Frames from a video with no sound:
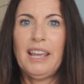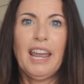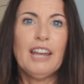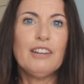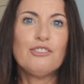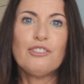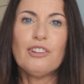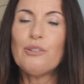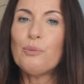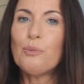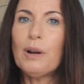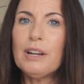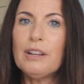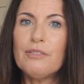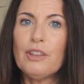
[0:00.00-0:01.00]
It's just
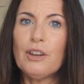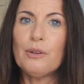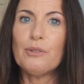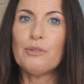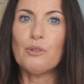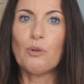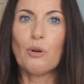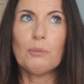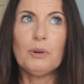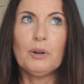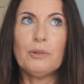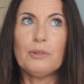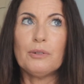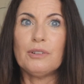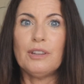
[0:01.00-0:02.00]
one of those
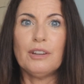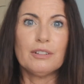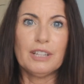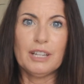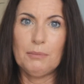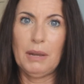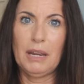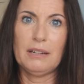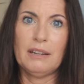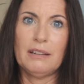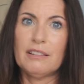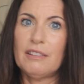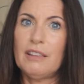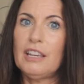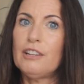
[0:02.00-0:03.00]
normal yearly
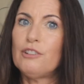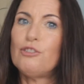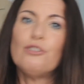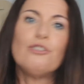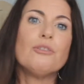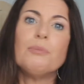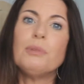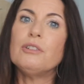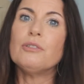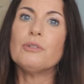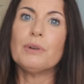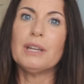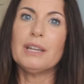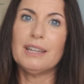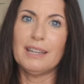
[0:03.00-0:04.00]
maintenance things you should be
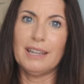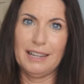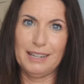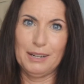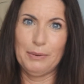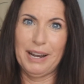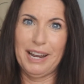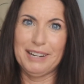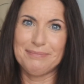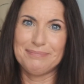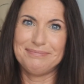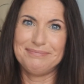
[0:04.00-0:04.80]
doing anyway.